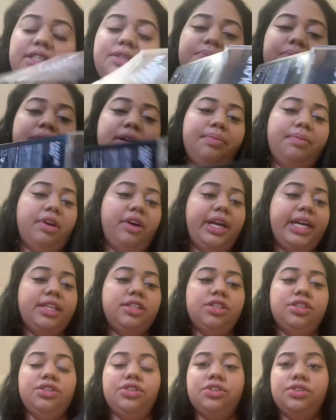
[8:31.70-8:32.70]
but I'm going
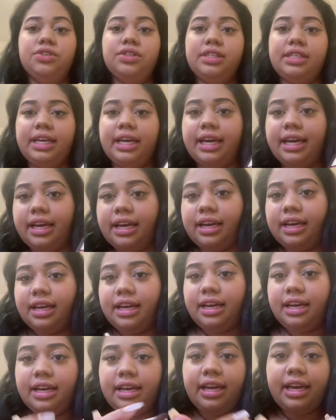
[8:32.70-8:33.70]
to use it
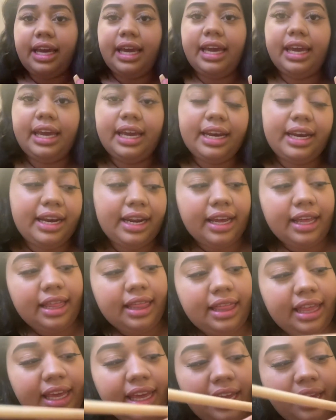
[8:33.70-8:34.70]
in
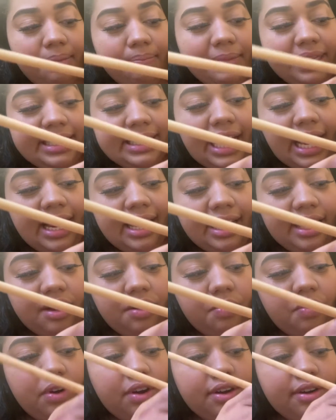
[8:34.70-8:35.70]
the metallic
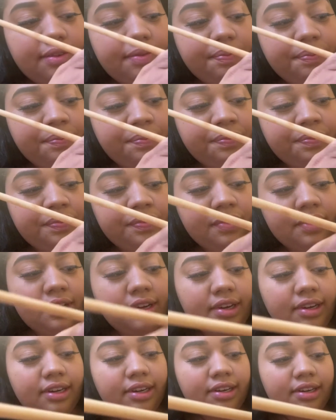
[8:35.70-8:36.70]
one.
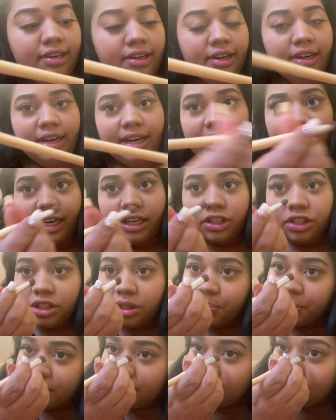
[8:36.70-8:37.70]
And you just
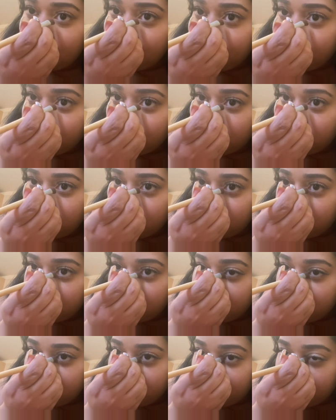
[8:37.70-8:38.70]
put that at the corner
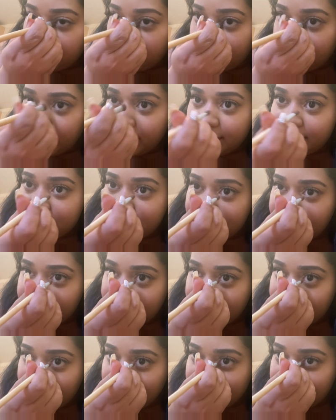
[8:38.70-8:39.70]
of your eyes, and it
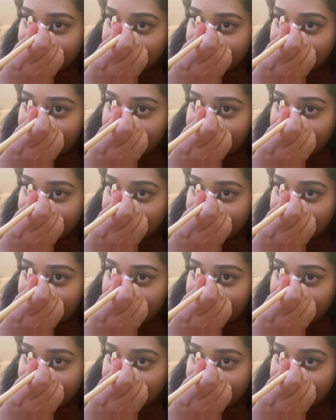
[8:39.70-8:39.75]
can add a